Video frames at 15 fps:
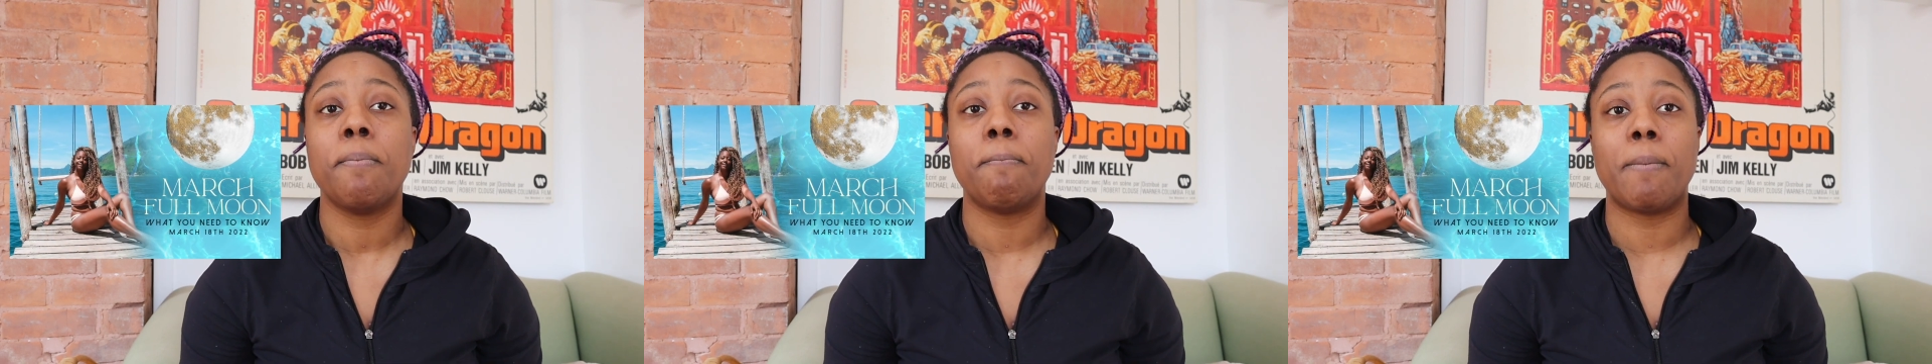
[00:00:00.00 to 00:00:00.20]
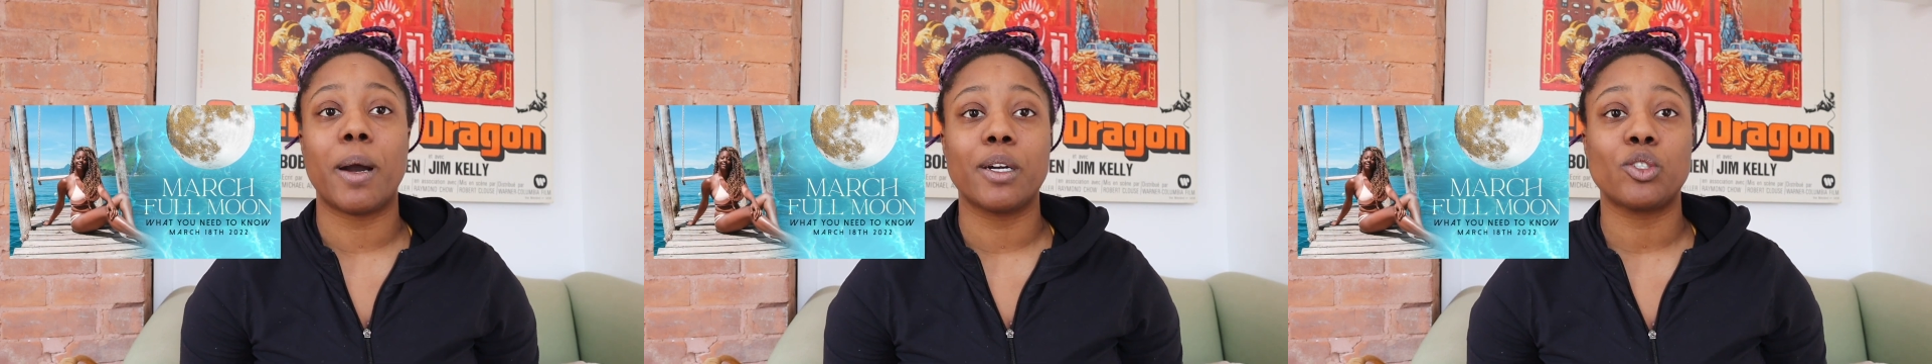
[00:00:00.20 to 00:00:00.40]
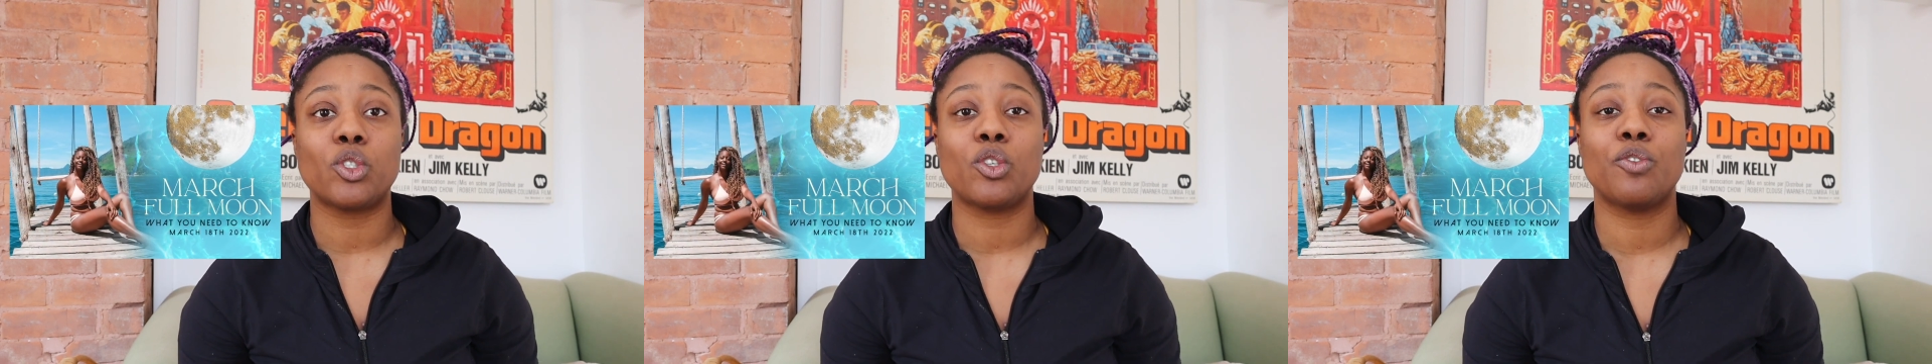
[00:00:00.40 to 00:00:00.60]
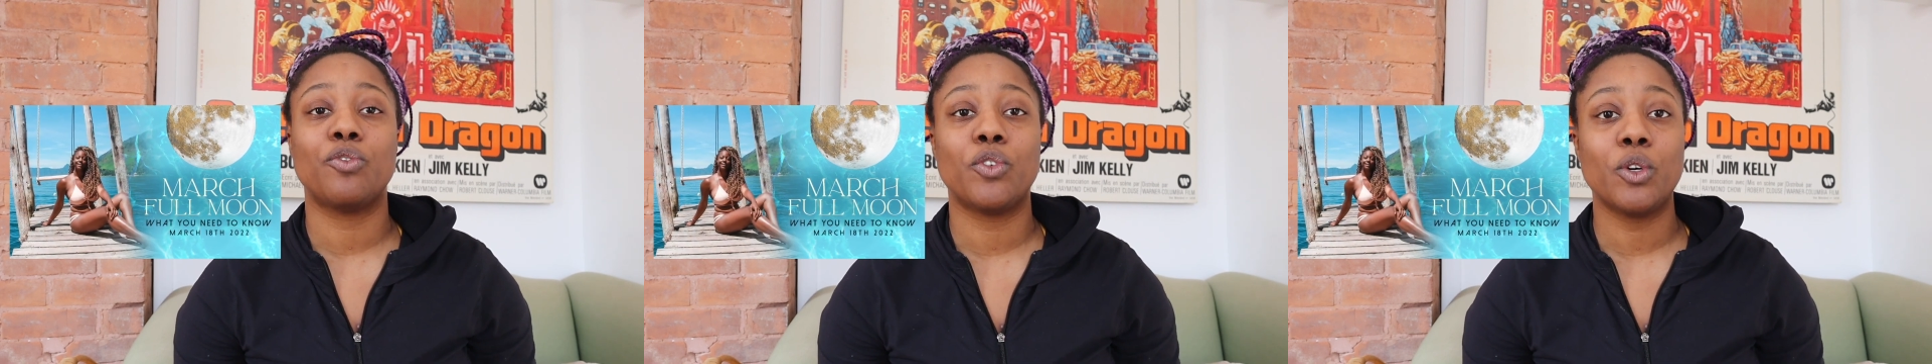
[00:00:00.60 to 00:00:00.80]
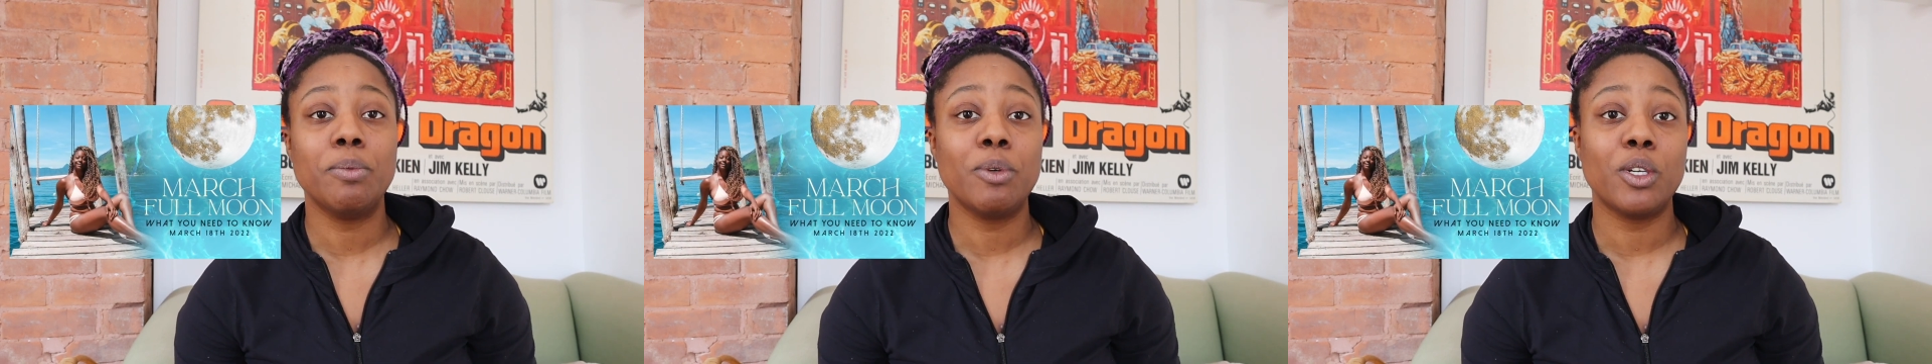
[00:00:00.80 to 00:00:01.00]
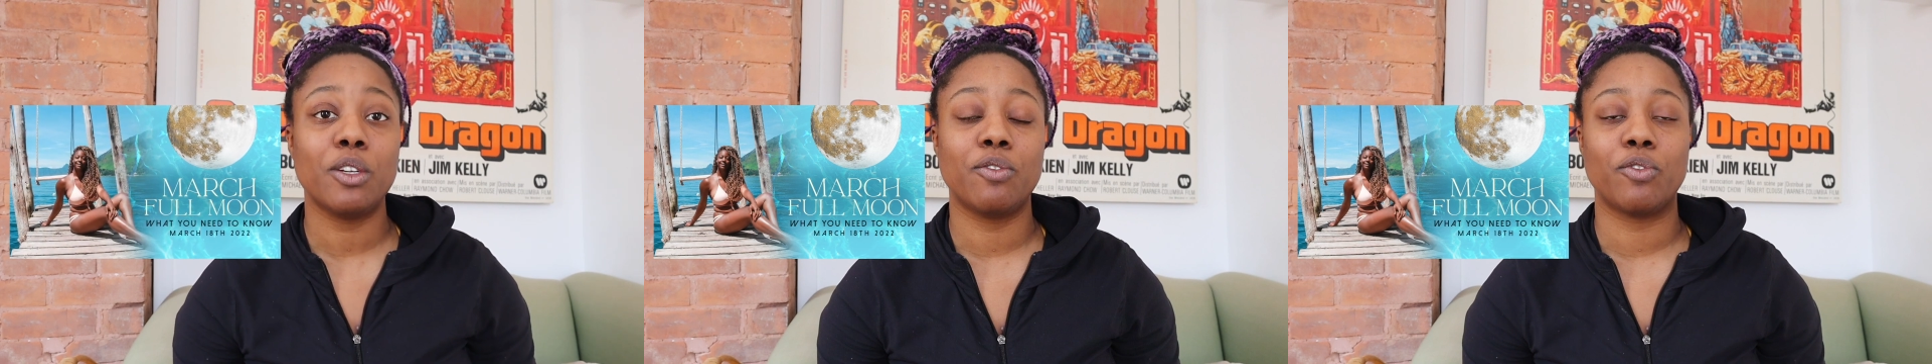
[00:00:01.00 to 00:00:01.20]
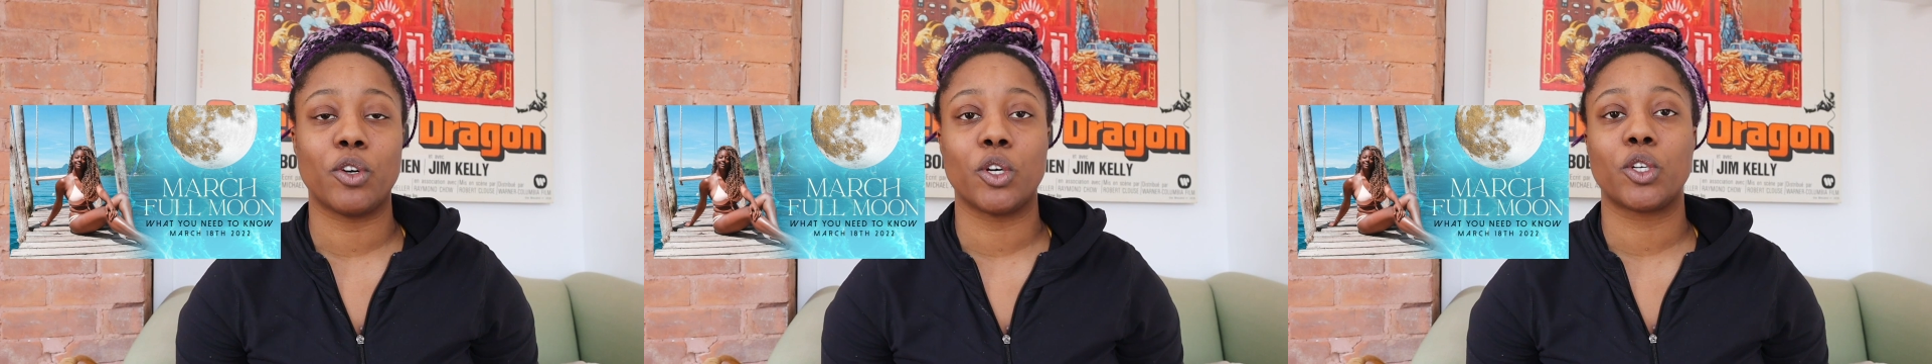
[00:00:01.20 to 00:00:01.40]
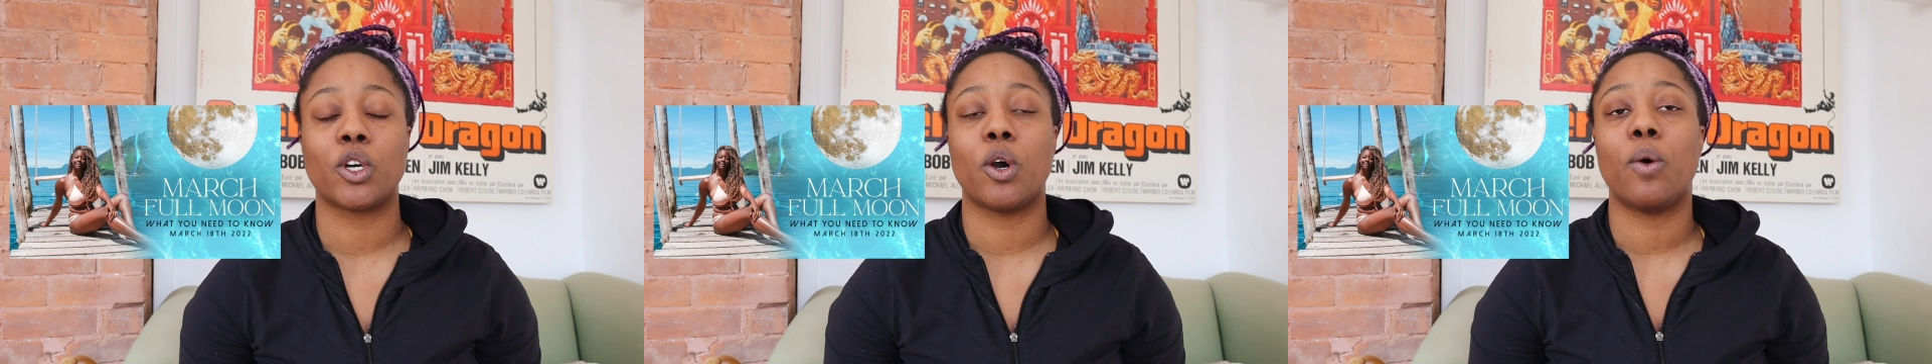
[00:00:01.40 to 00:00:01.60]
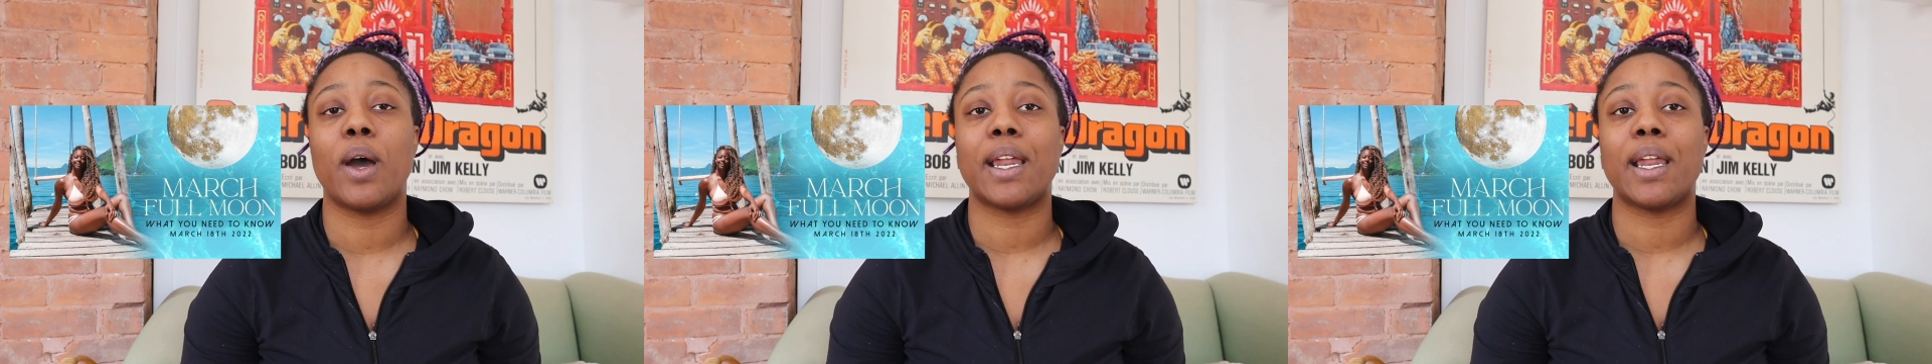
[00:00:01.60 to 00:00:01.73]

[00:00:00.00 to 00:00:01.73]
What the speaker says: March full moon in Virgo,